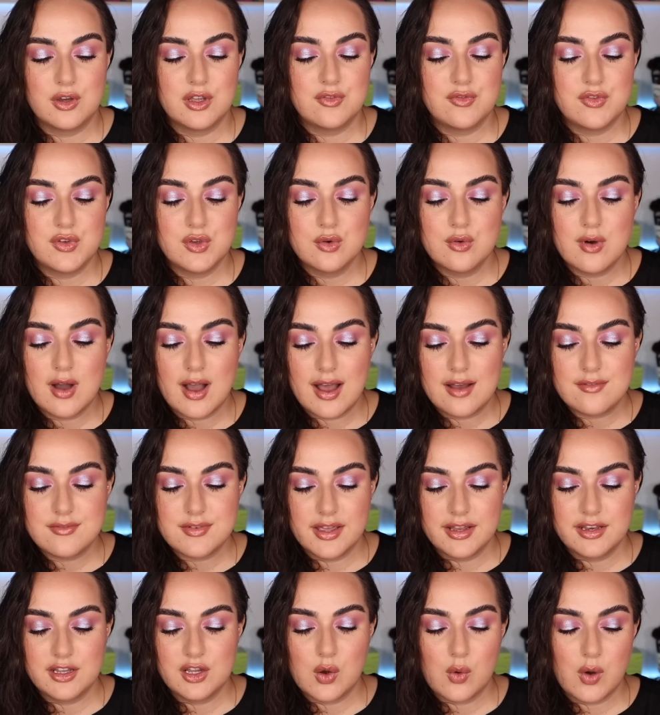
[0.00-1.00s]
if you have
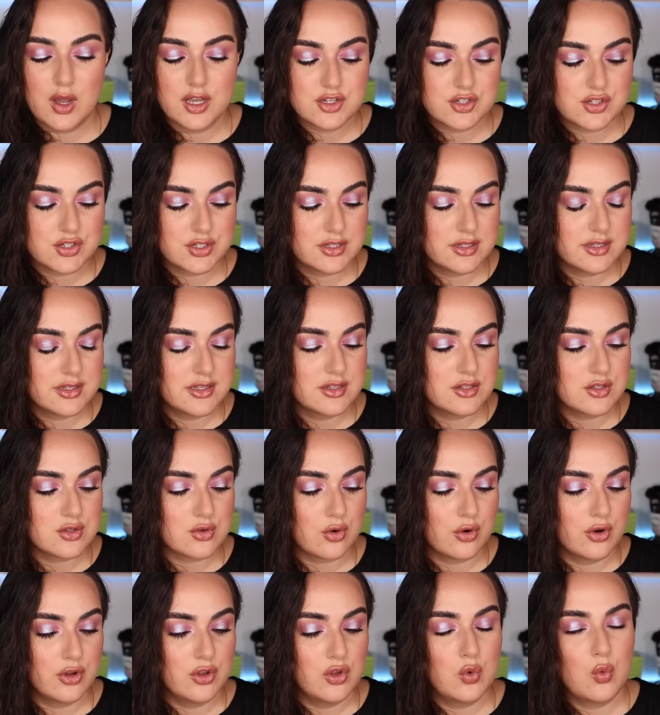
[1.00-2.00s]
any questions
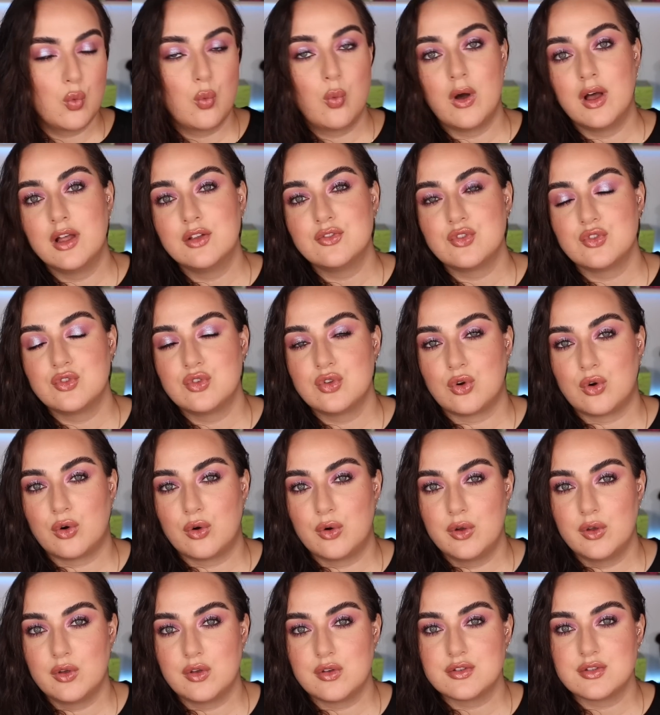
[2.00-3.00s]
or you want
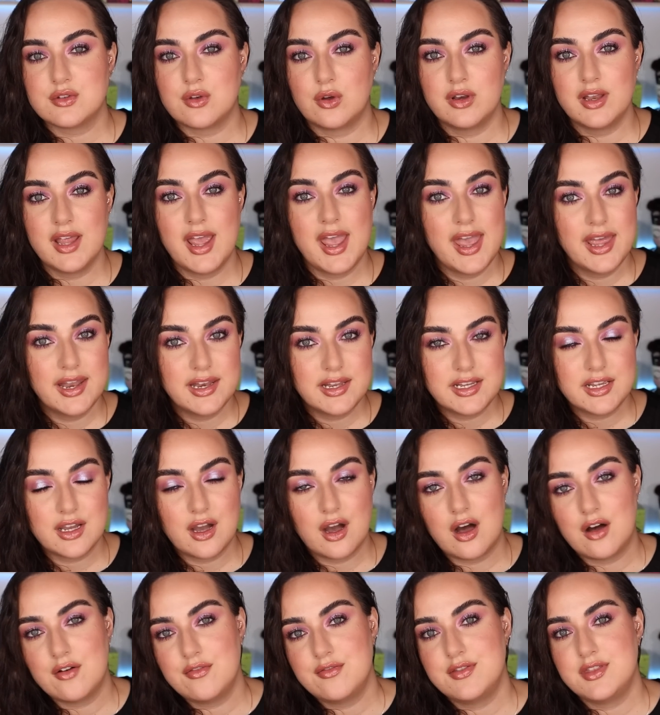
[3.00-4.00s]
tutorials on any
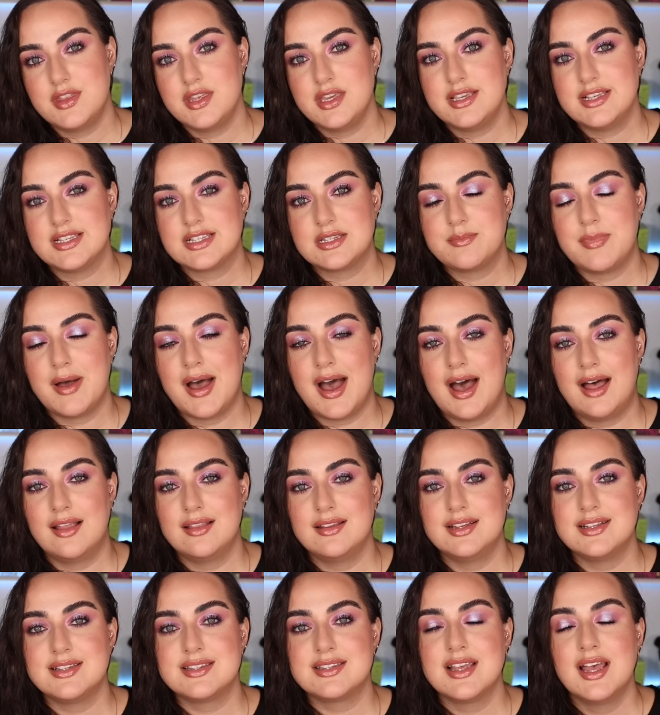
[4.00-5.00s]
of these
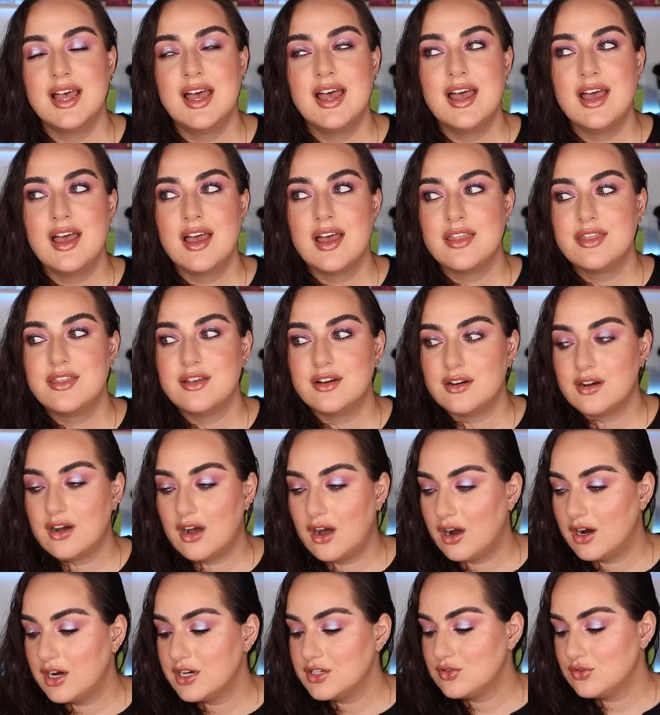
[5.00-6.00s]
palettes, there
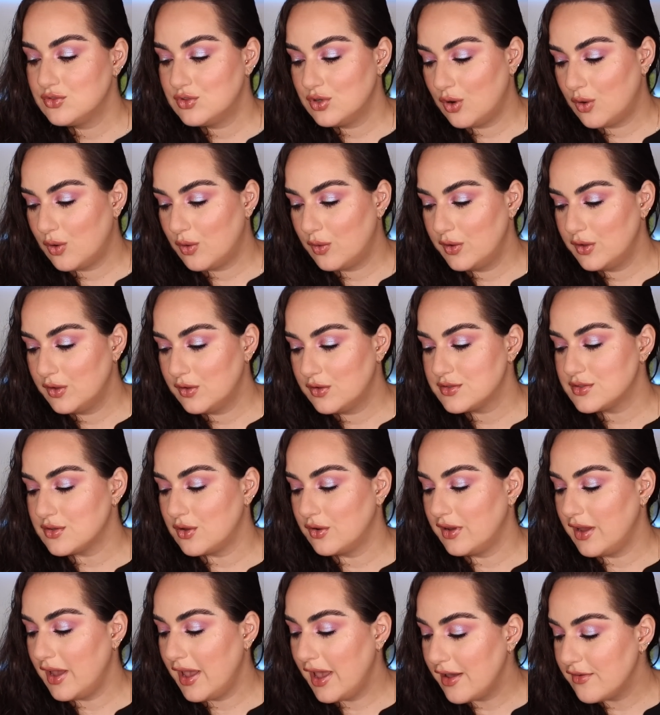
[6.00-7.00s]
are tutorials
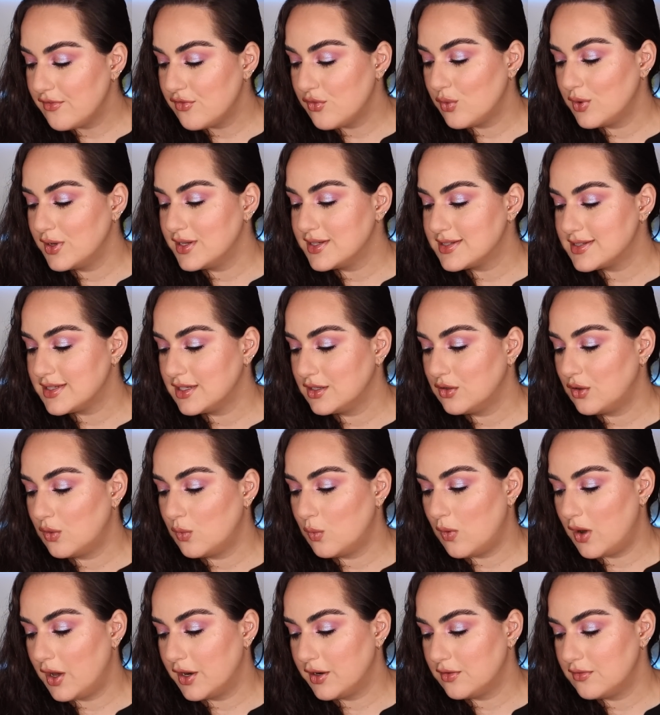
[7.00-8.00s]
on every
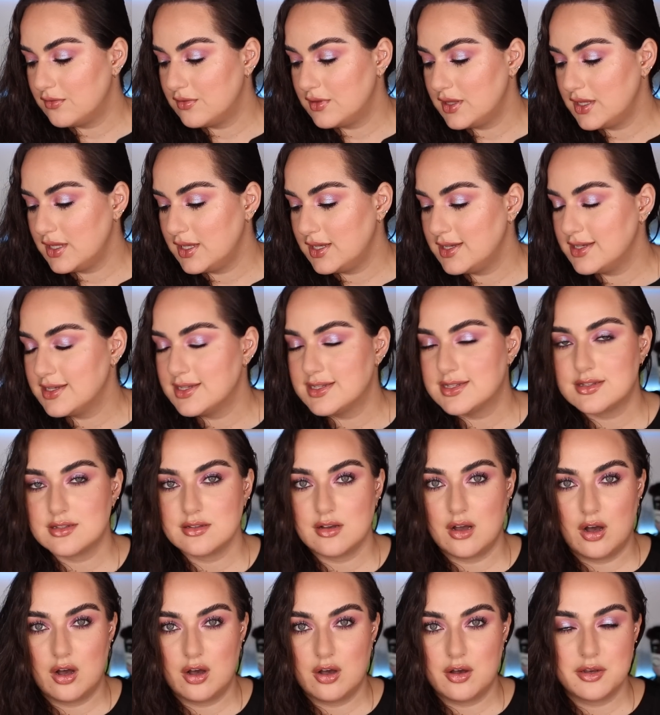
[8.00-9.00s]
single one of these
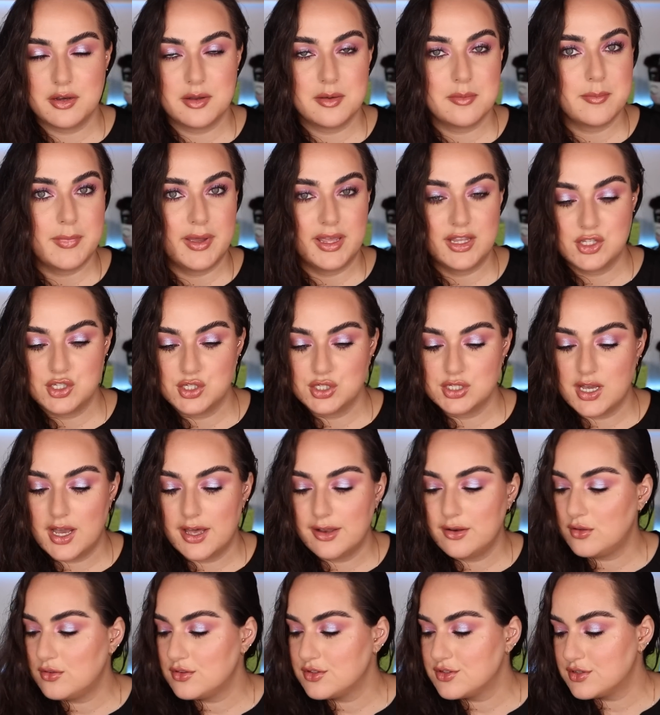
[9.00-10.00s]
on my
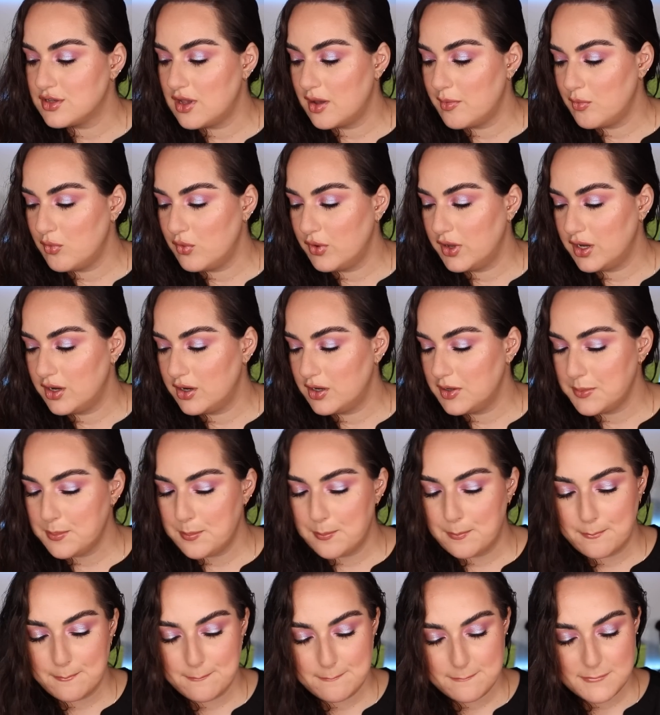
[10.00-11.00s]
channel somewhere.
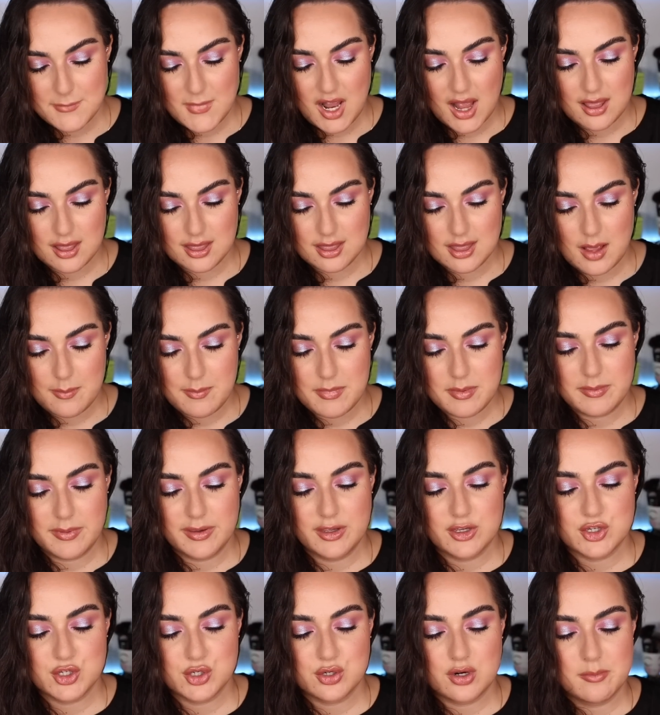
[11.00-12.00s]
Let me
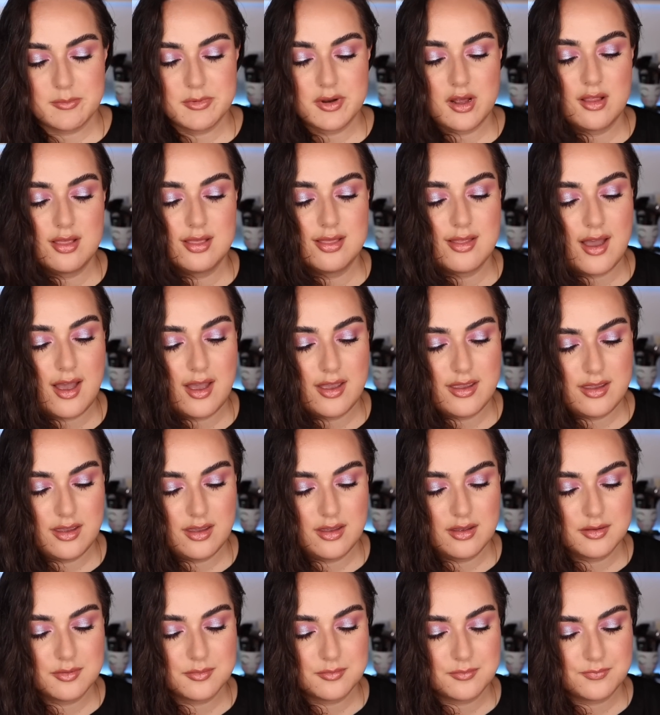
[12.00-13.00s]
make sure I'm not
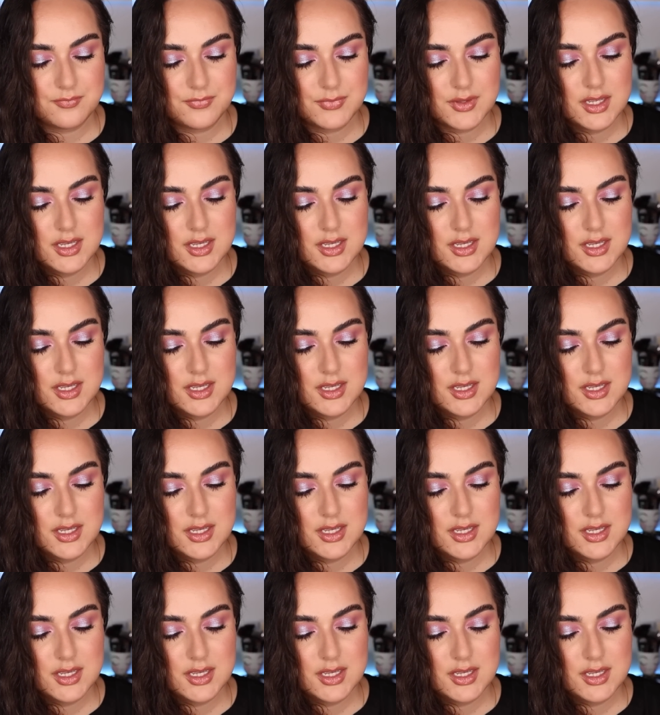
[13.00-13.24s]
lying.